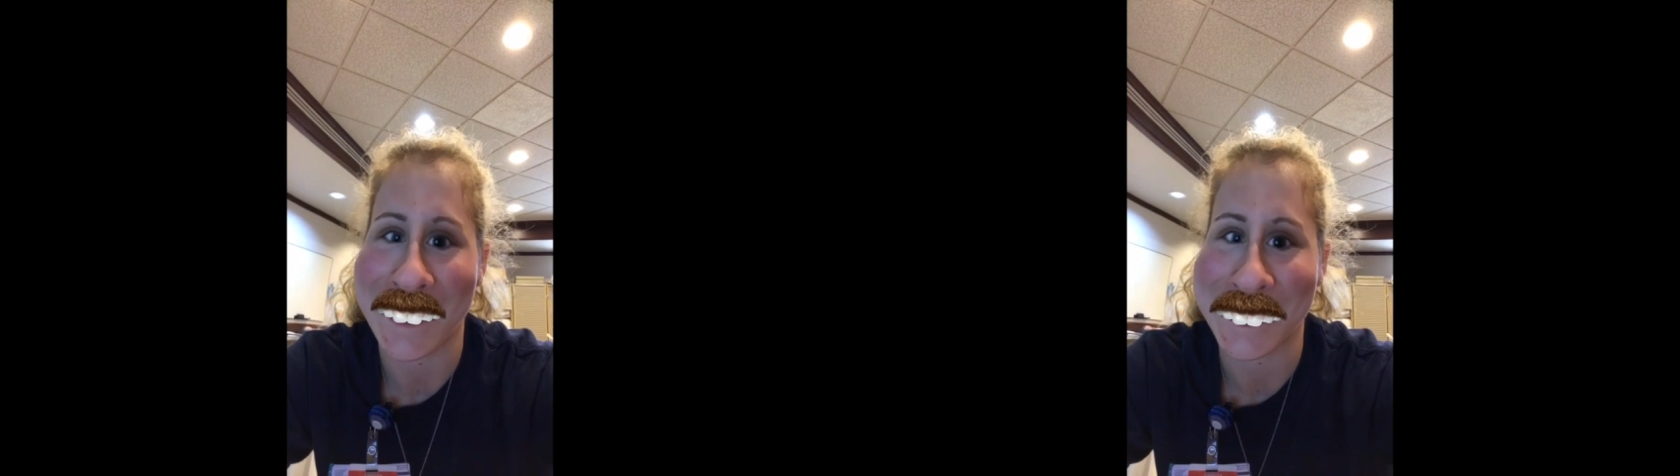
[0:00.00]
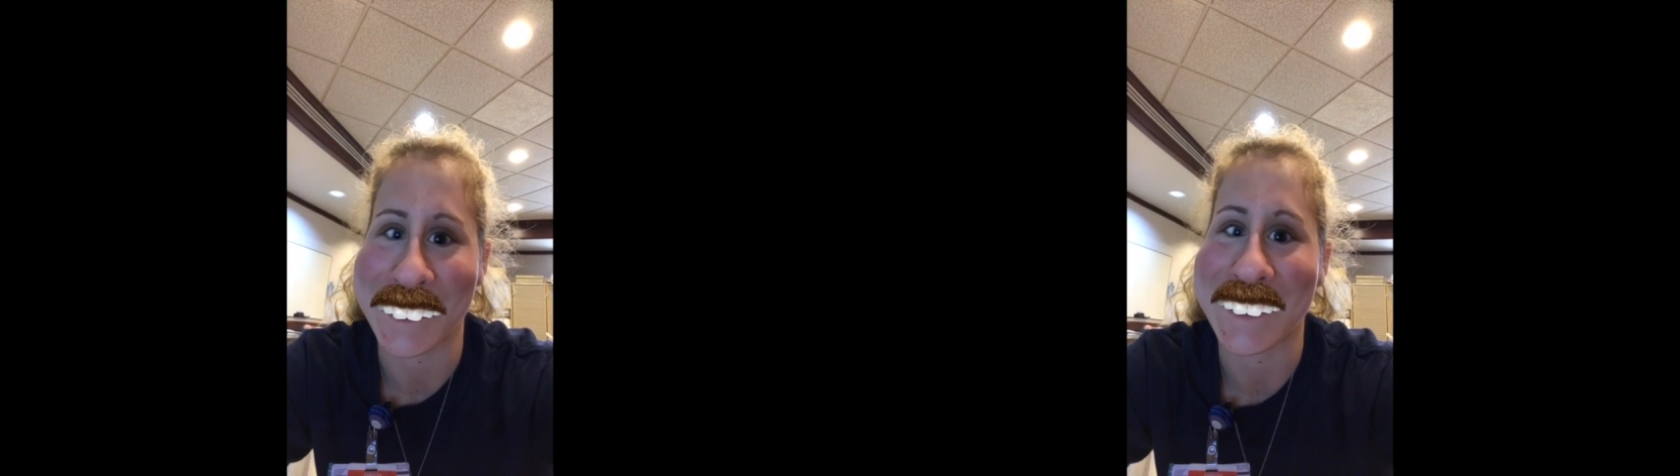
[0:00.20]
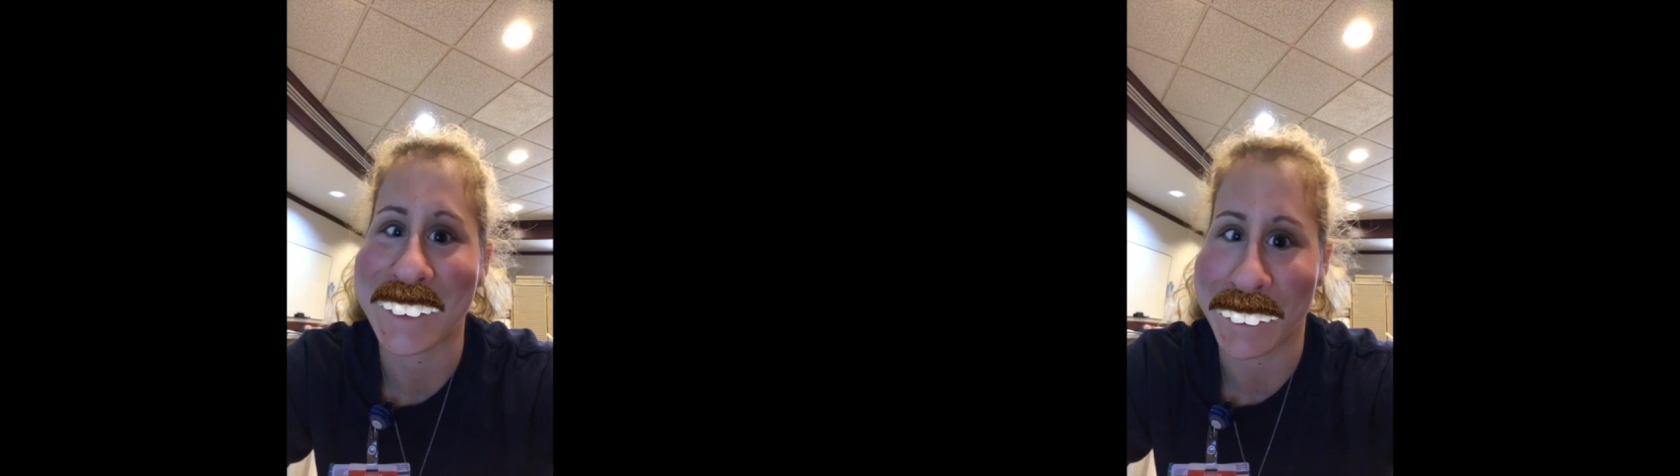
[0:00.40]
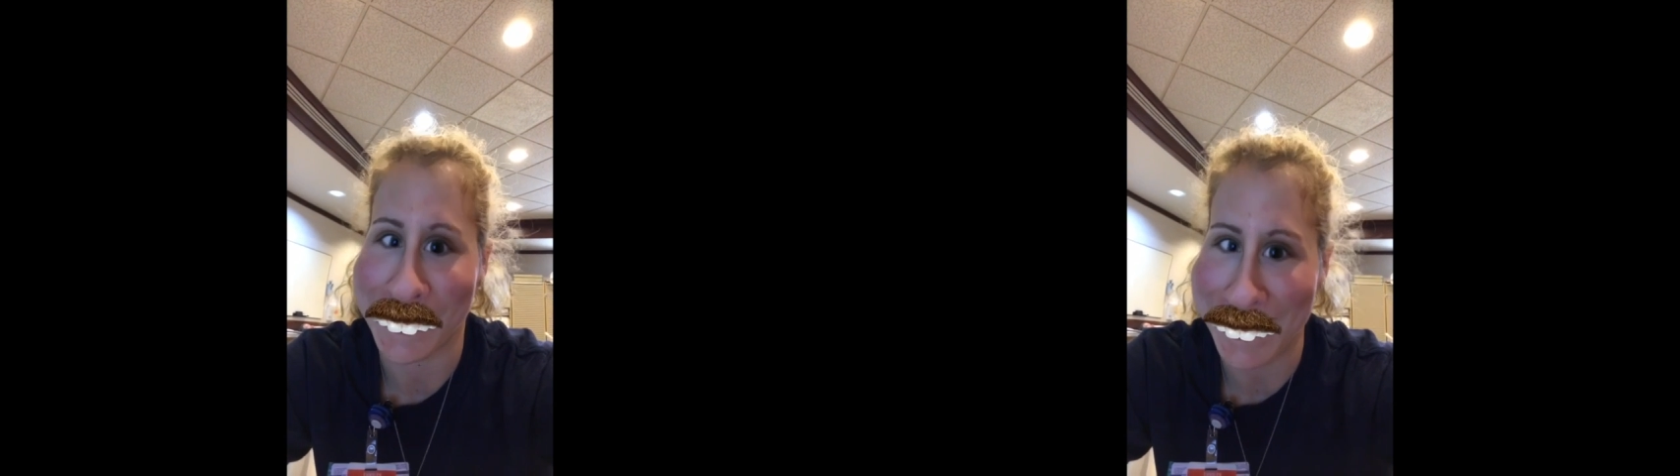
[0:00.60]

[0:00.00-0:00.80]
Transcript: I should sit